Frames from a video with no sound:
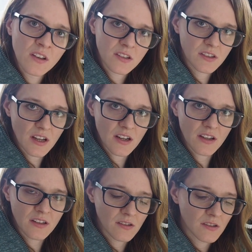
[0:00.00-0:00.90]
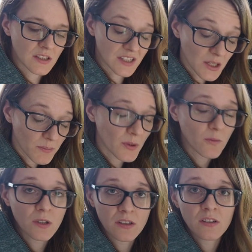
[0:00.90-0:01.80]
the tip
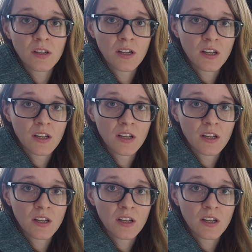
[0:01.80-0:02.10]
will